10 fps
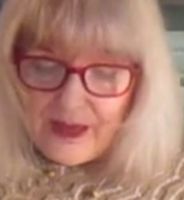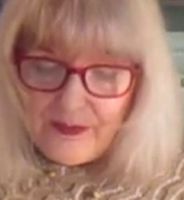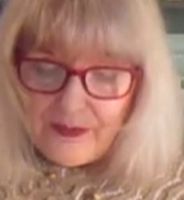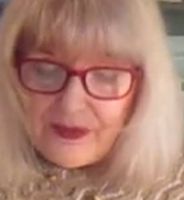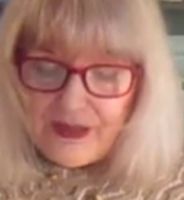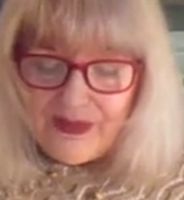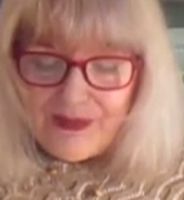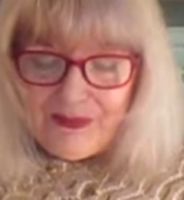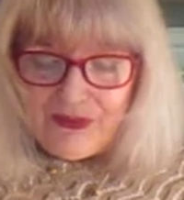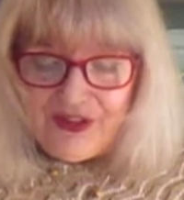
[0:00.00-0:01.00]
But I
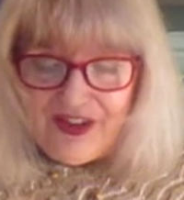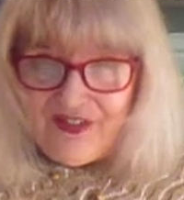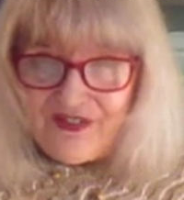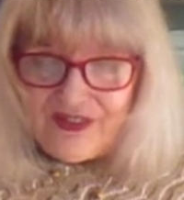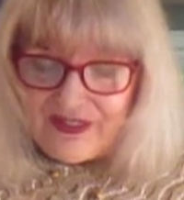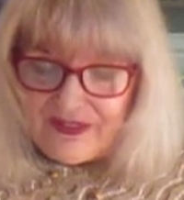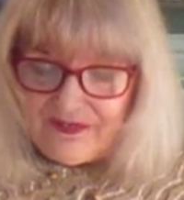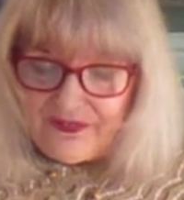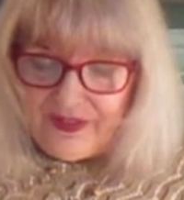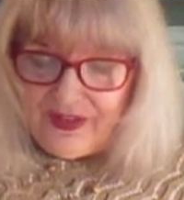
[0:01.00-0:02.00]
remember everything
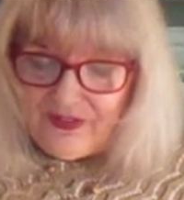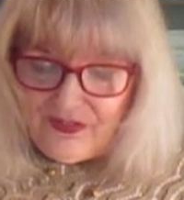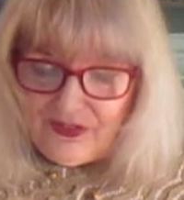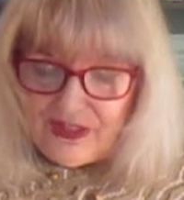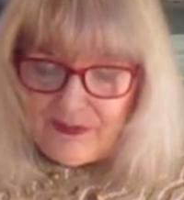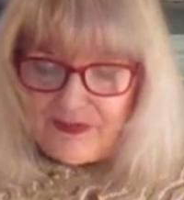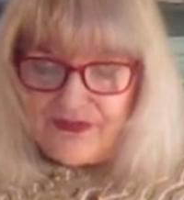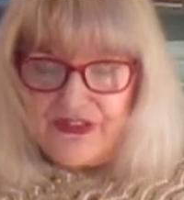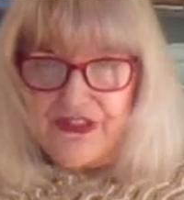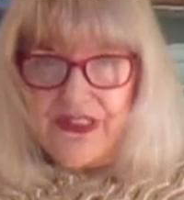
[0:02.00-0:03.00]
about
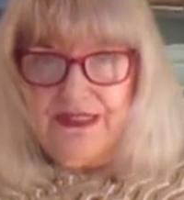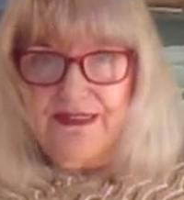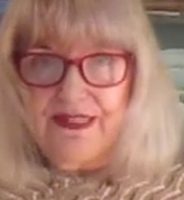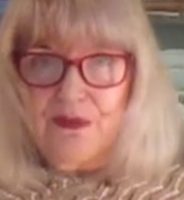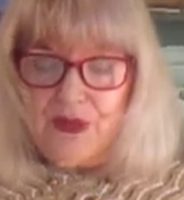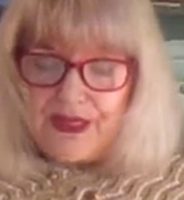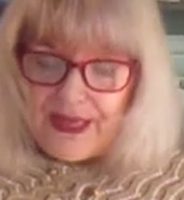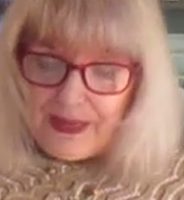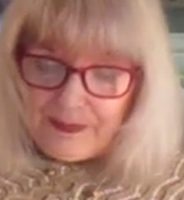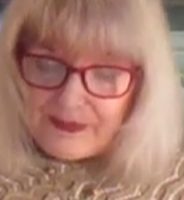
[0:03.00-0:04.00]
that night and what
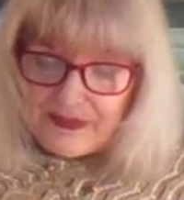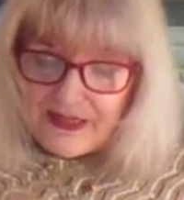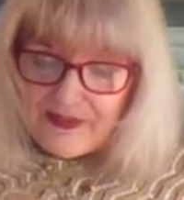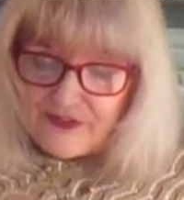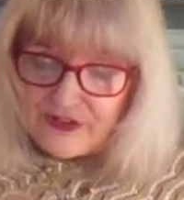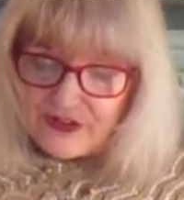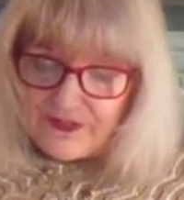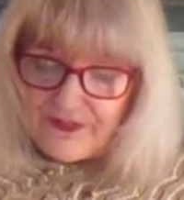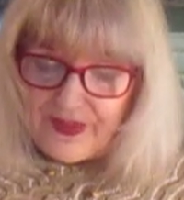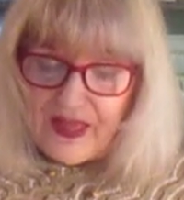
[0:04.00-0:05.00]
happened after.
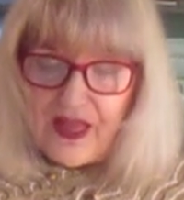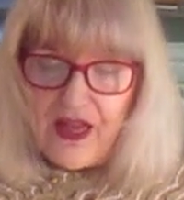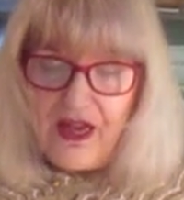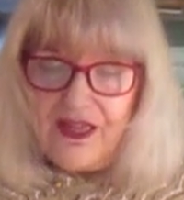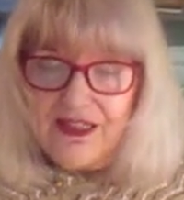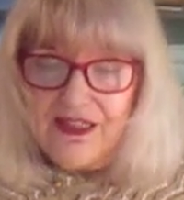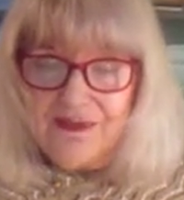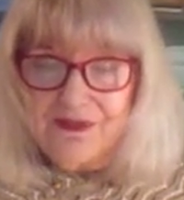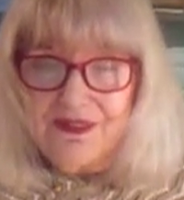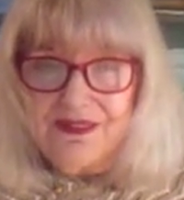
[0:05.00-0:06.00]
I
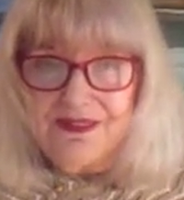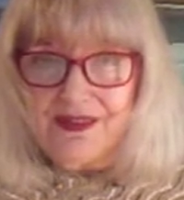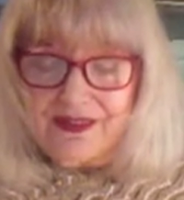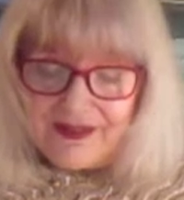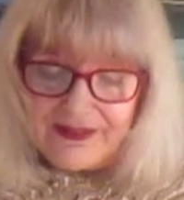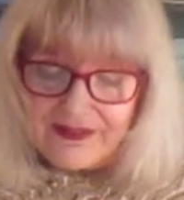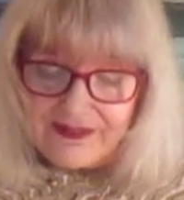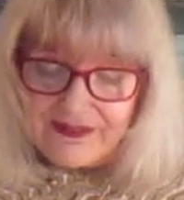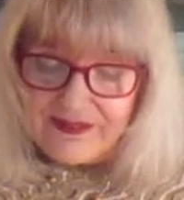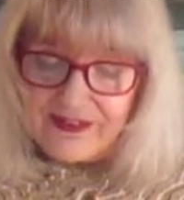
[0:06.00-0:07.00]
kept it inside,
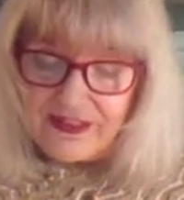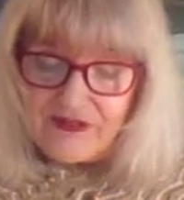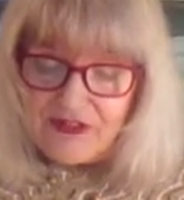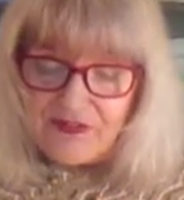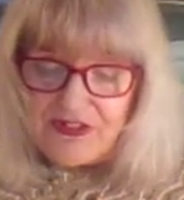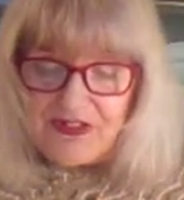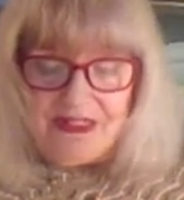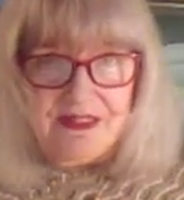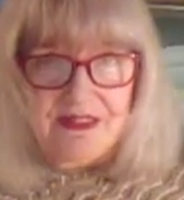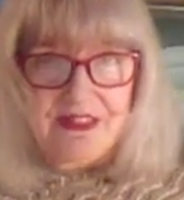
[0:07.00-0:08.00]
the secret, for
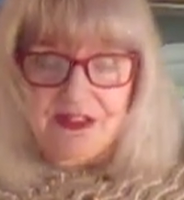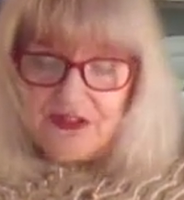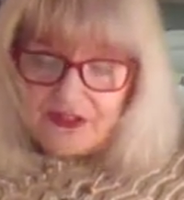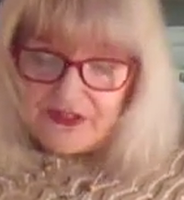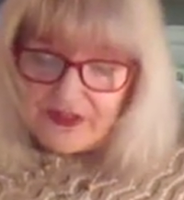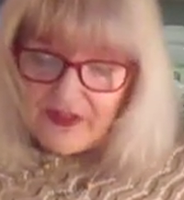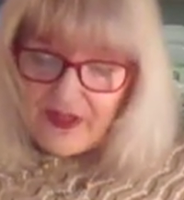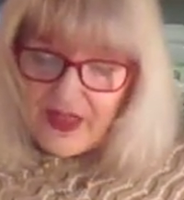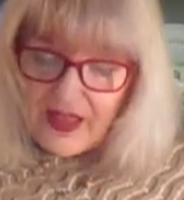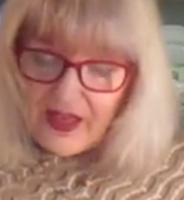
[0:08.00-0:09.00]
60 years.
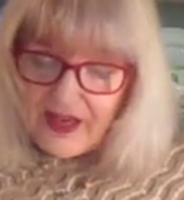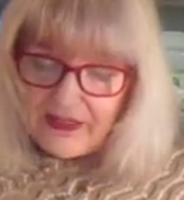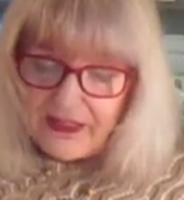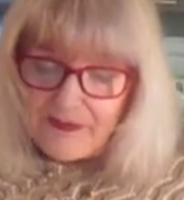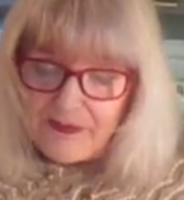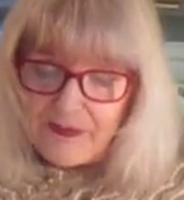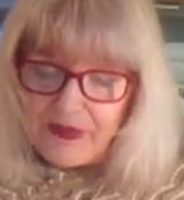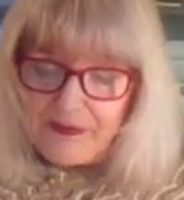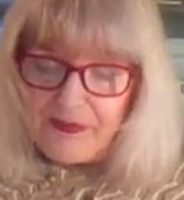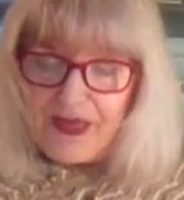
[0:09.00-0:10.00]
I kept my
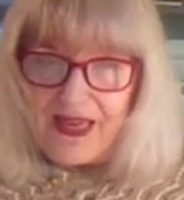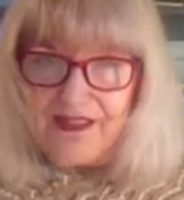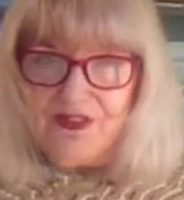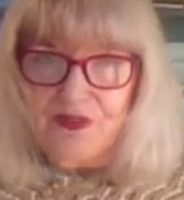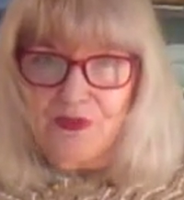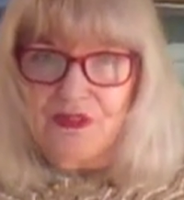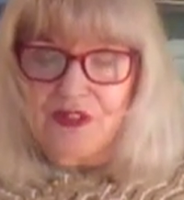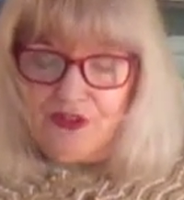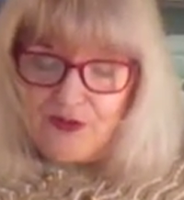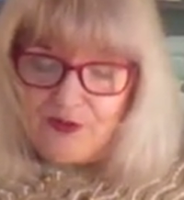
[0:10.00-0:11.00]
pact with
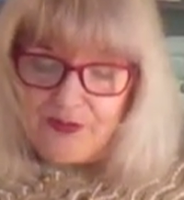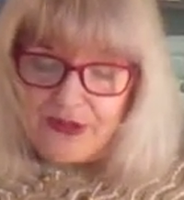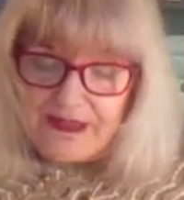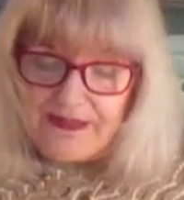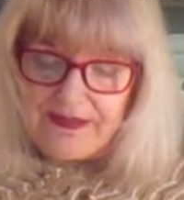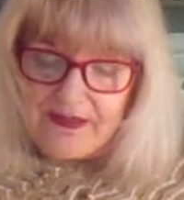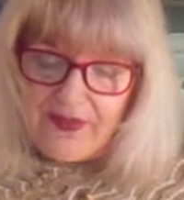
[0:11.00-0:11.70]
that old priest.